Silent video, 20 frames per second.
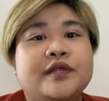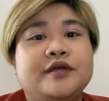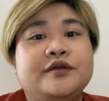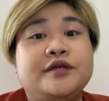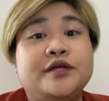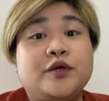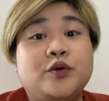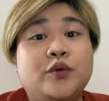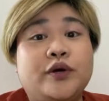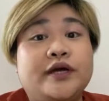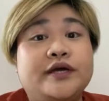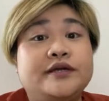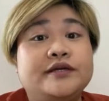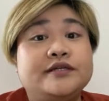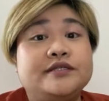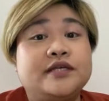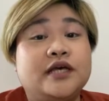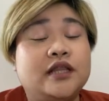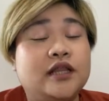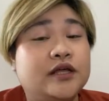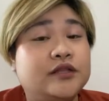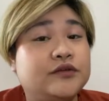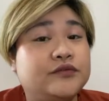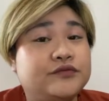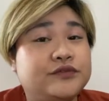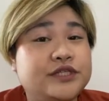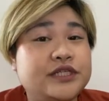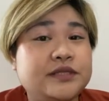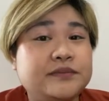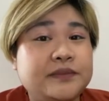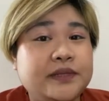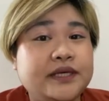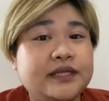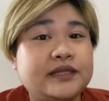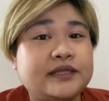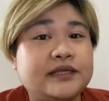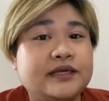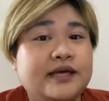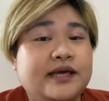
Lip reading: requires a lot of treatment